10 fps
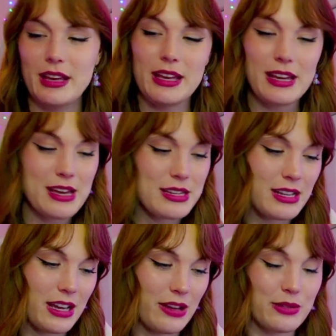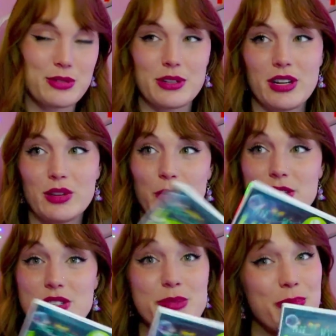And I also got
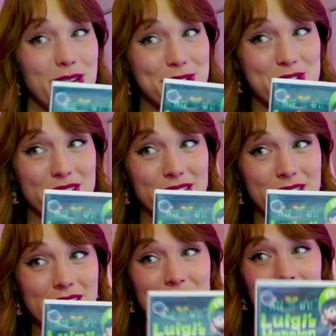Luigi's Mansion: